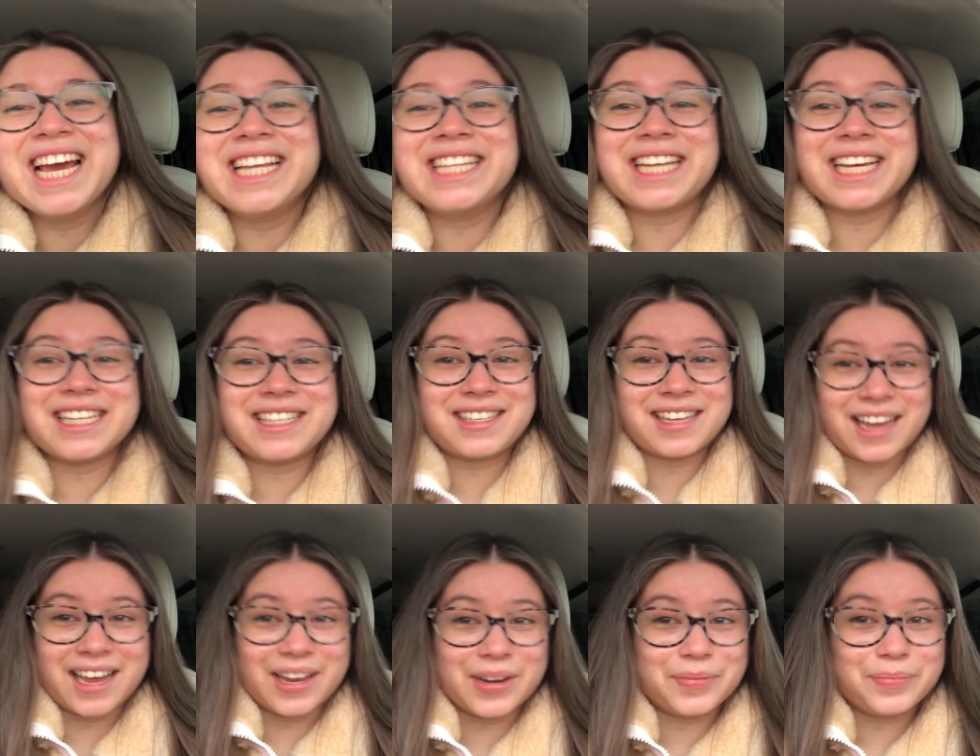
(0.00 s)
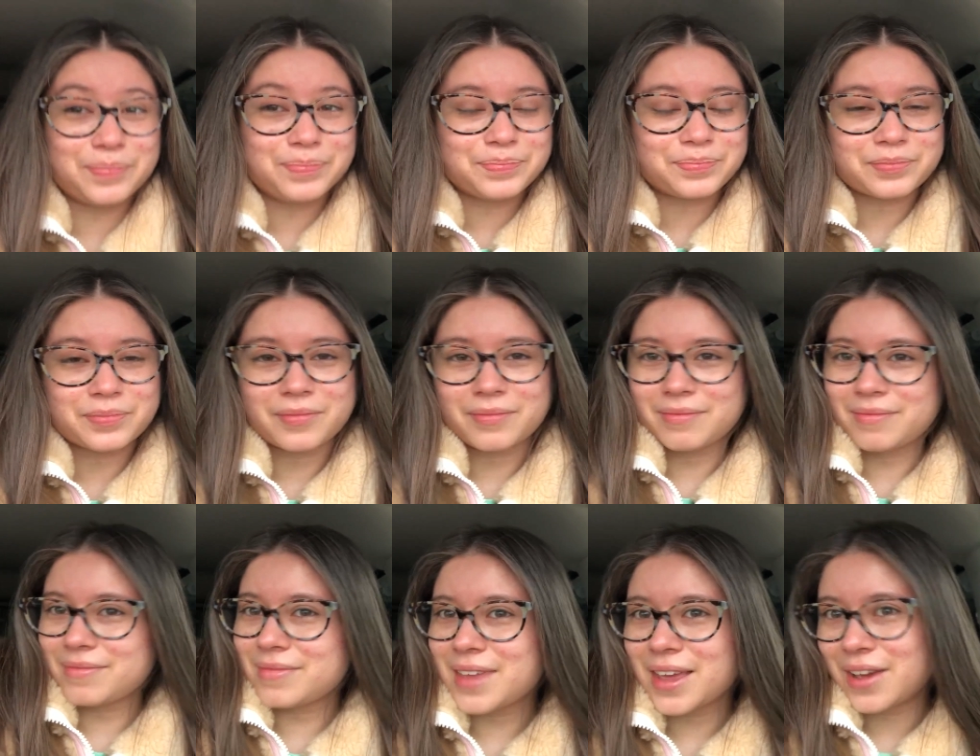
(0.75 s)
They said,
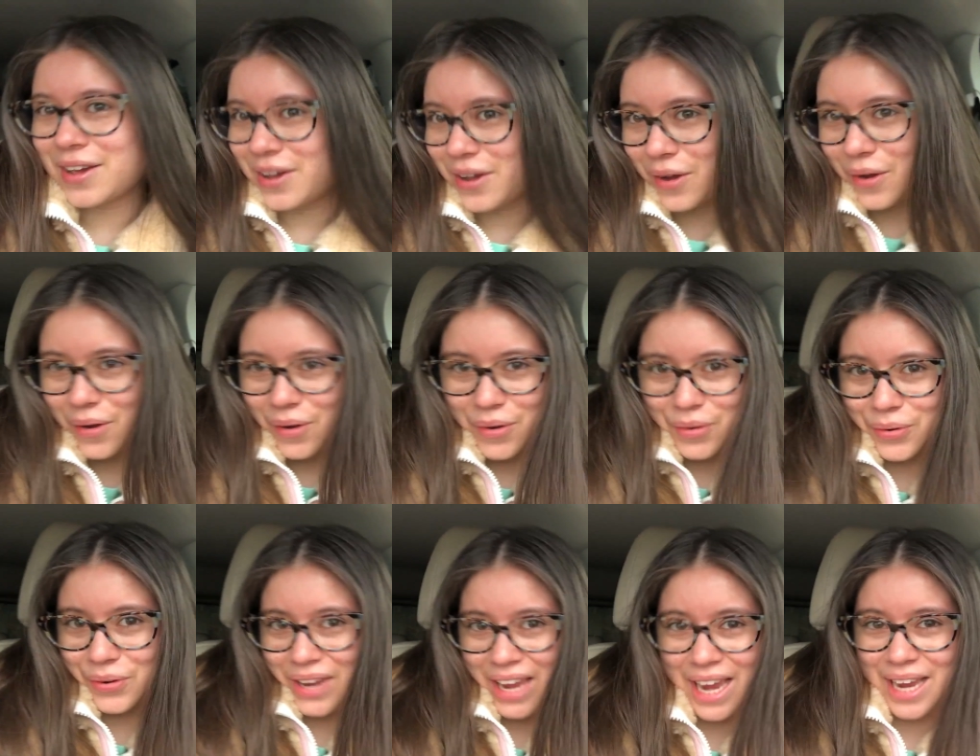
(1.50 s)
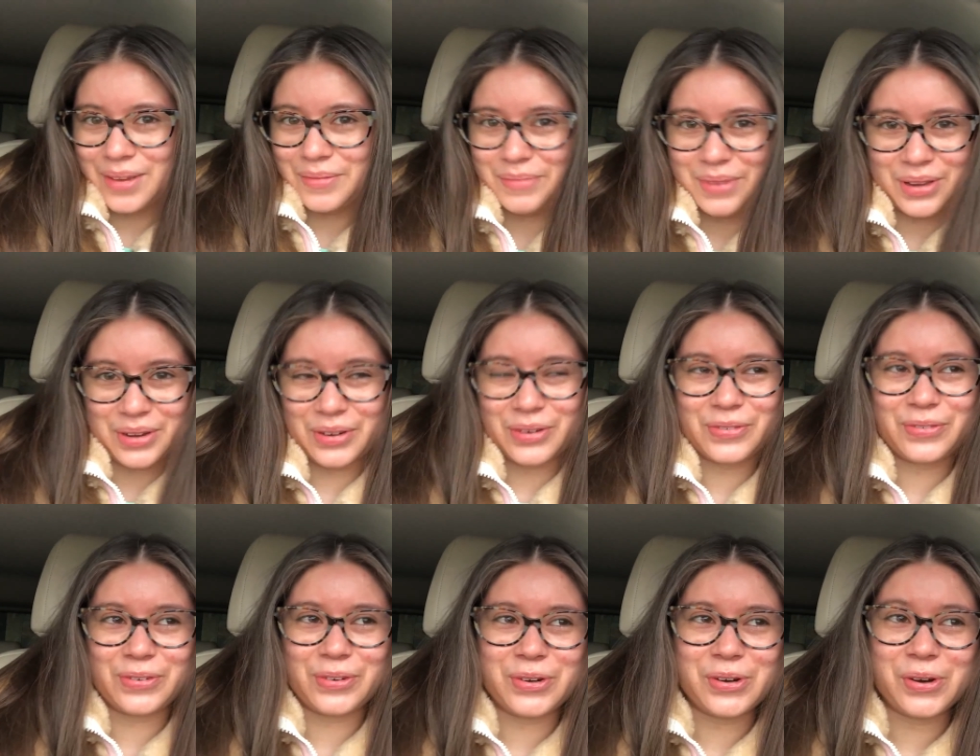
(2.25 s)
okay,
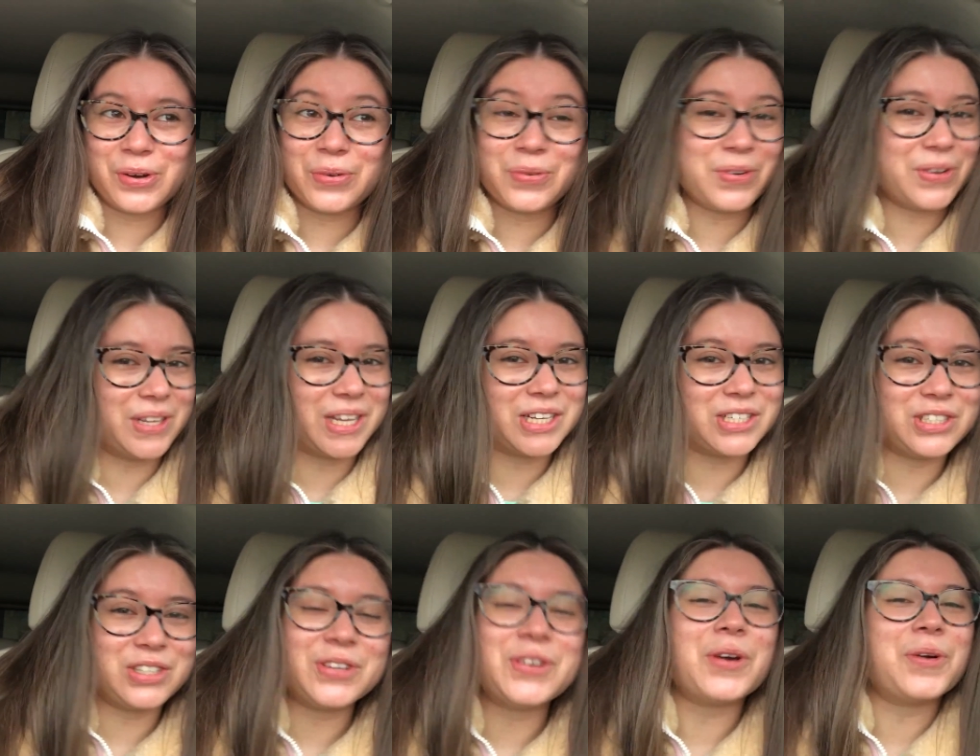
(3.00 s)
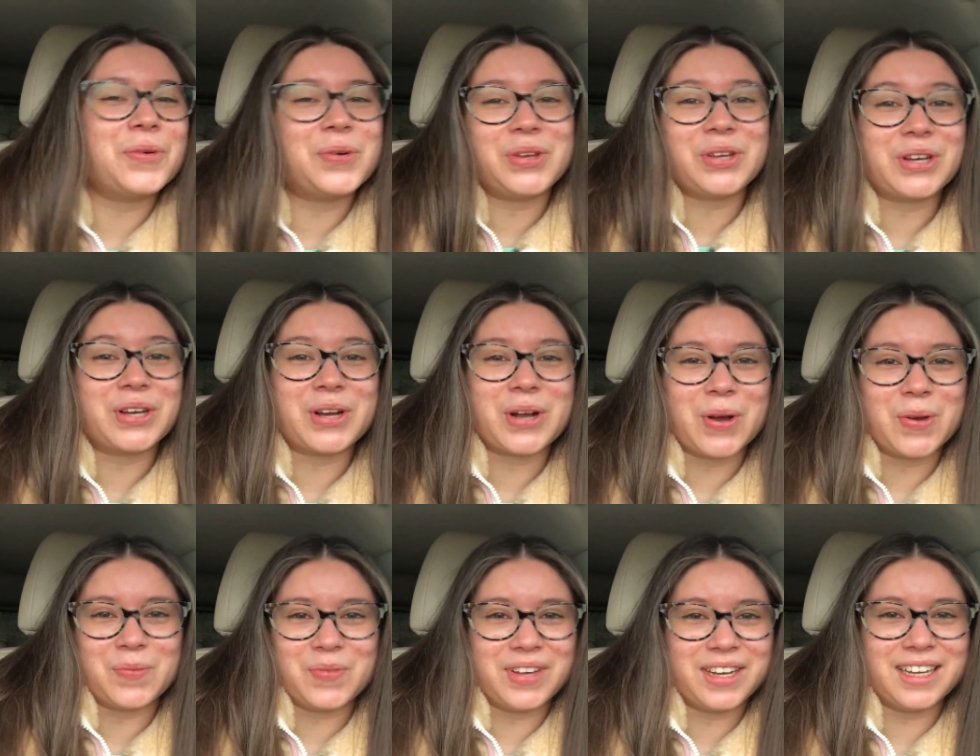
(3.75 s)
beautiful. We'll let you know when you
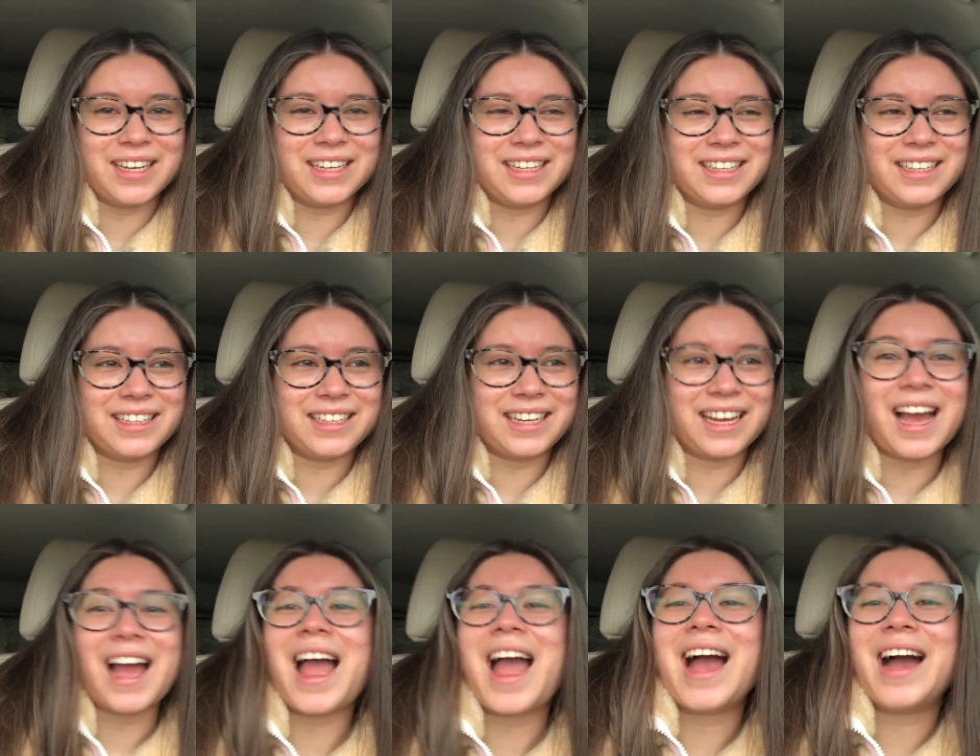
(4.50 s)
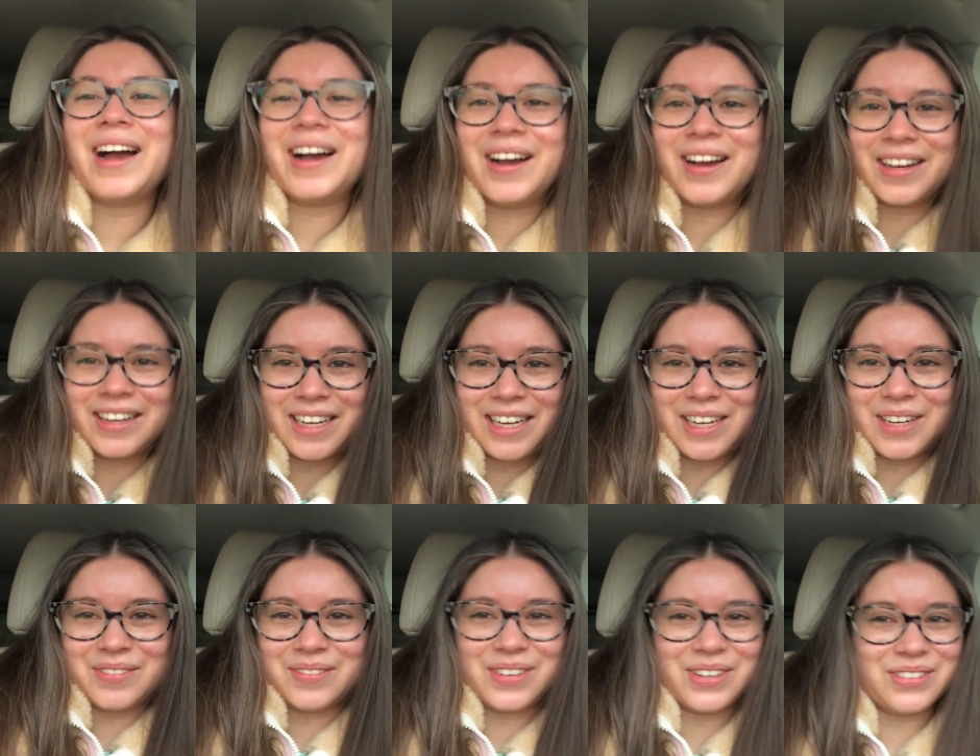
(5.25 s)
come in.
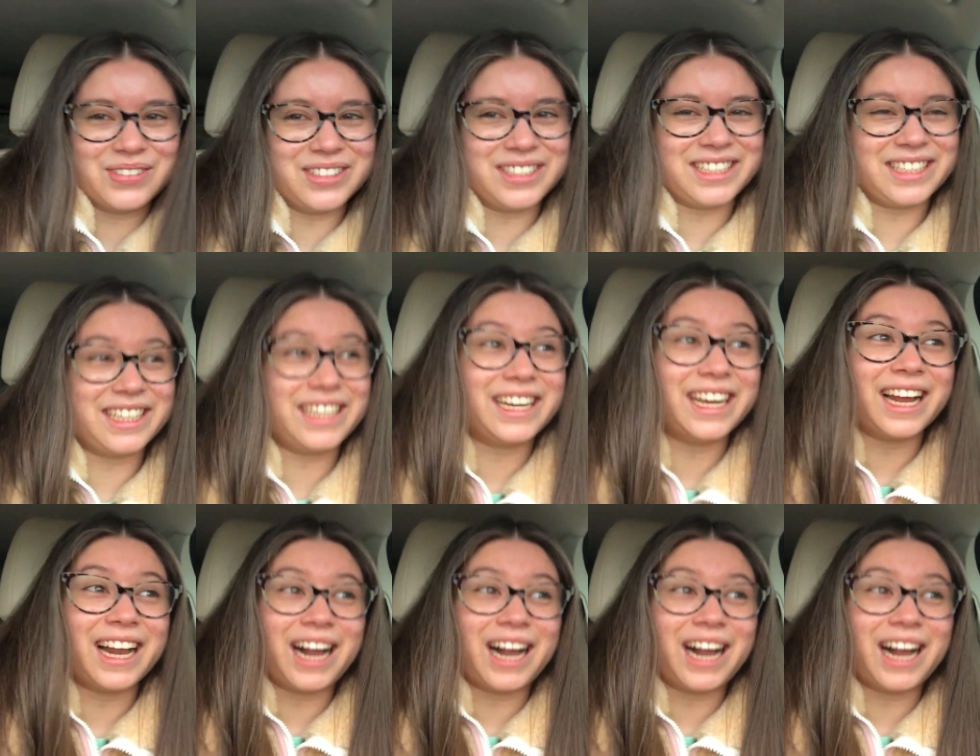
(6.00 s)
Hugging emoji.